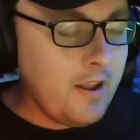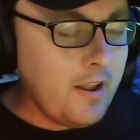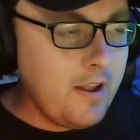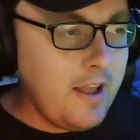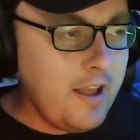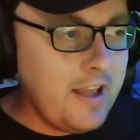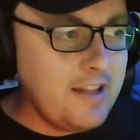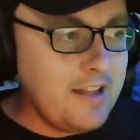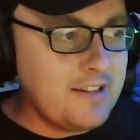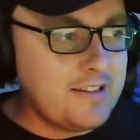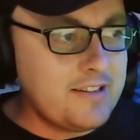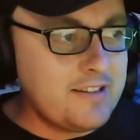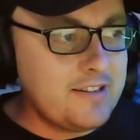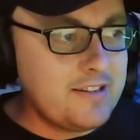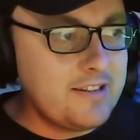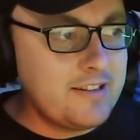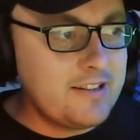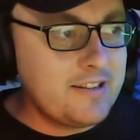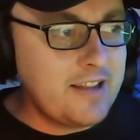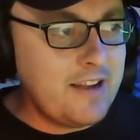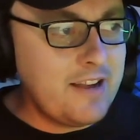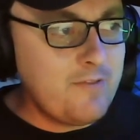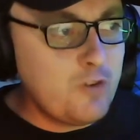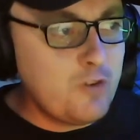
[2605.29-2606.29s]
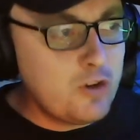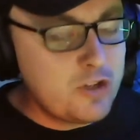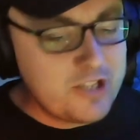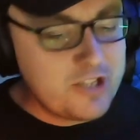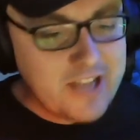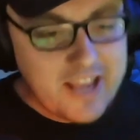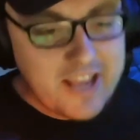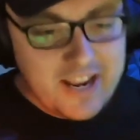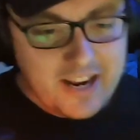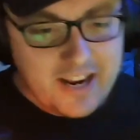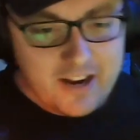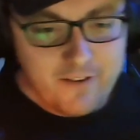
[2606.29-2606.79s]
they've just
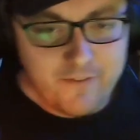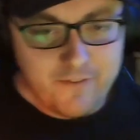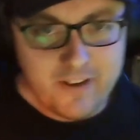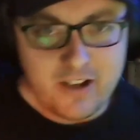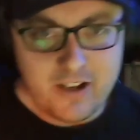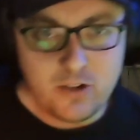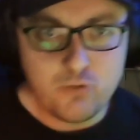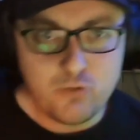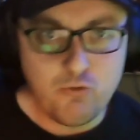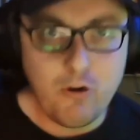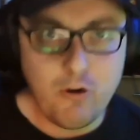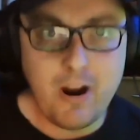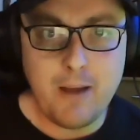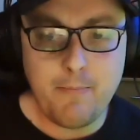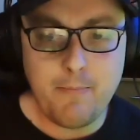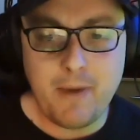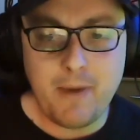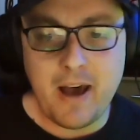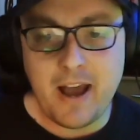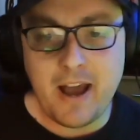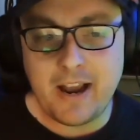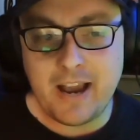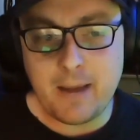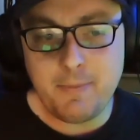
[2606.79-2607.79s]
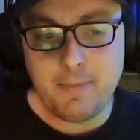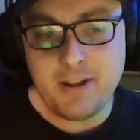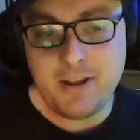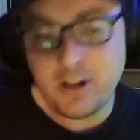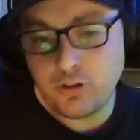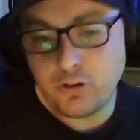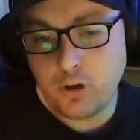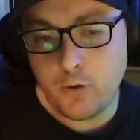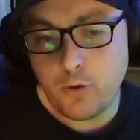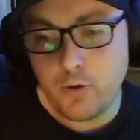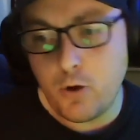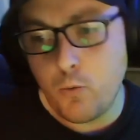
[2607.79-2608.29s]
taken things right back. I mean, I
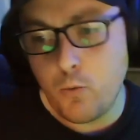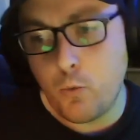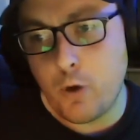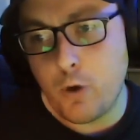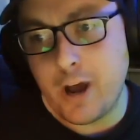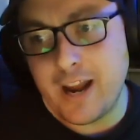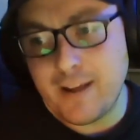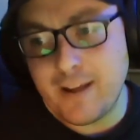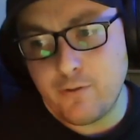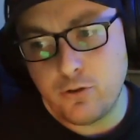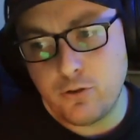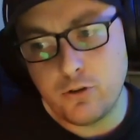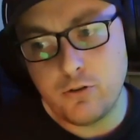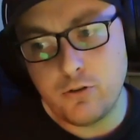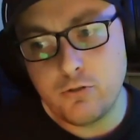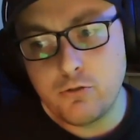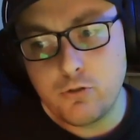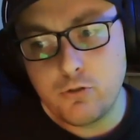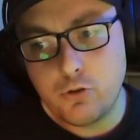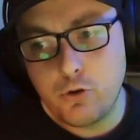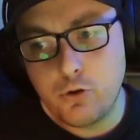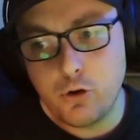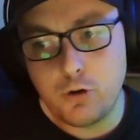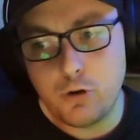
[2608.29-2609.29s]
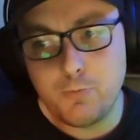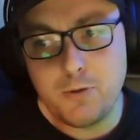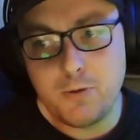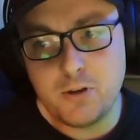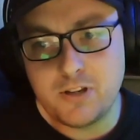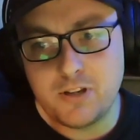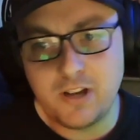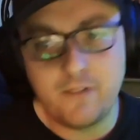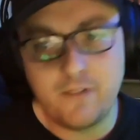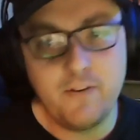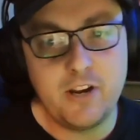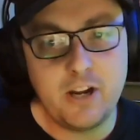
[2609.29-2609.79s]
don't know why they've done good
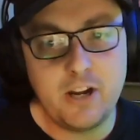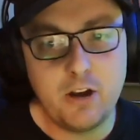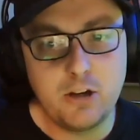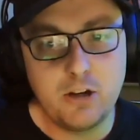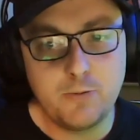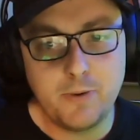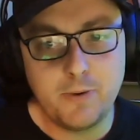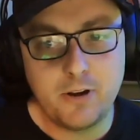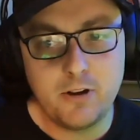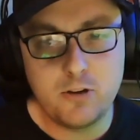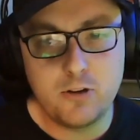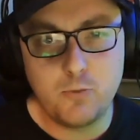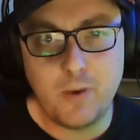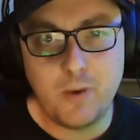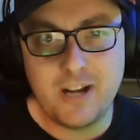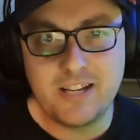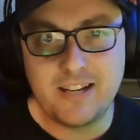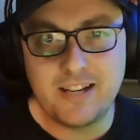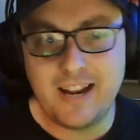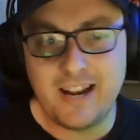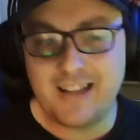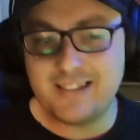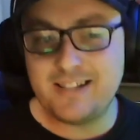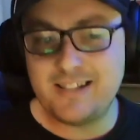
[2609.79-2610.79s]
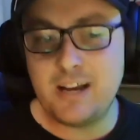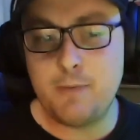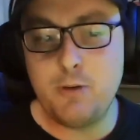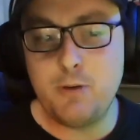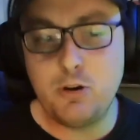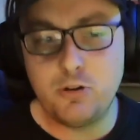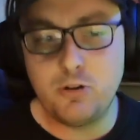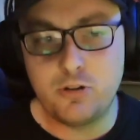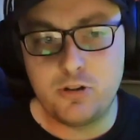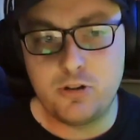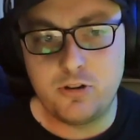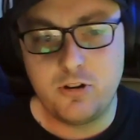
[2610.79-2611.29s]
music videos, because when's the last time you
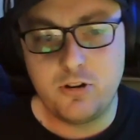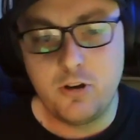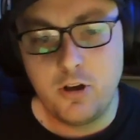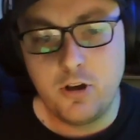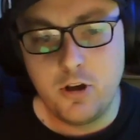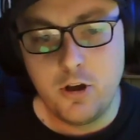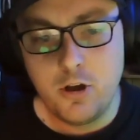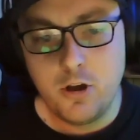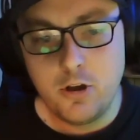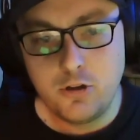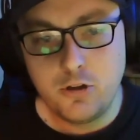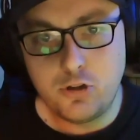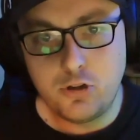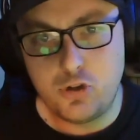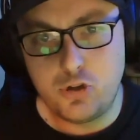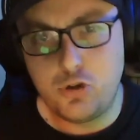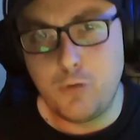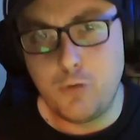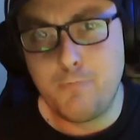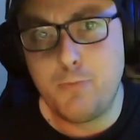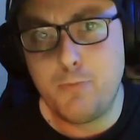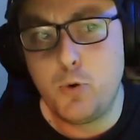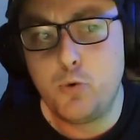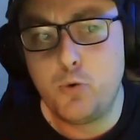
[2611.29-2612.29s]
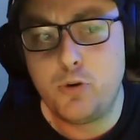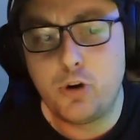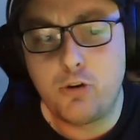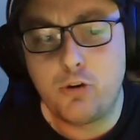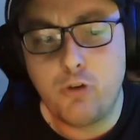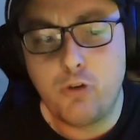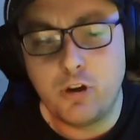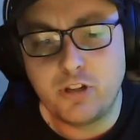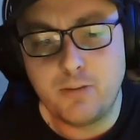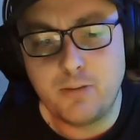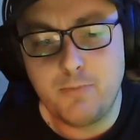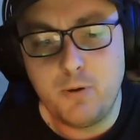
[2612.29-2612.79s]
just stumbled
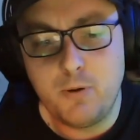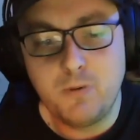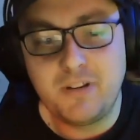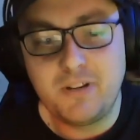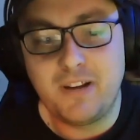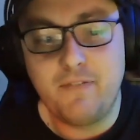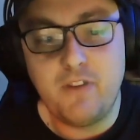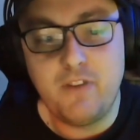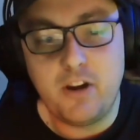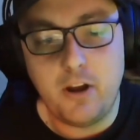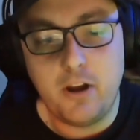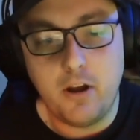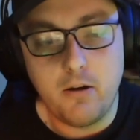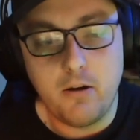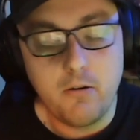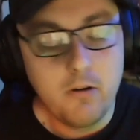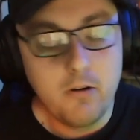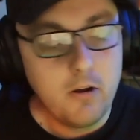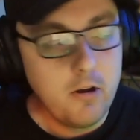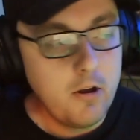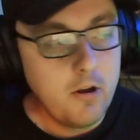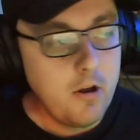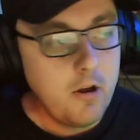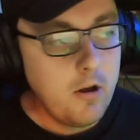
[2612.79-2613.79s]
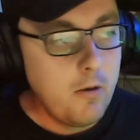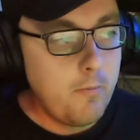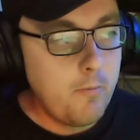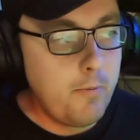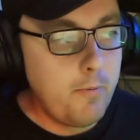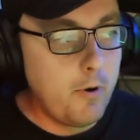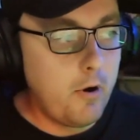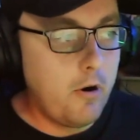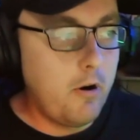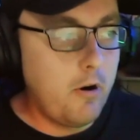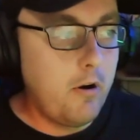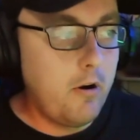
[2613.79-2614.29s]
across a music video?
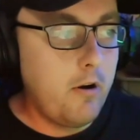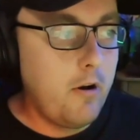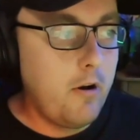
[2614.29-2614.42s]
But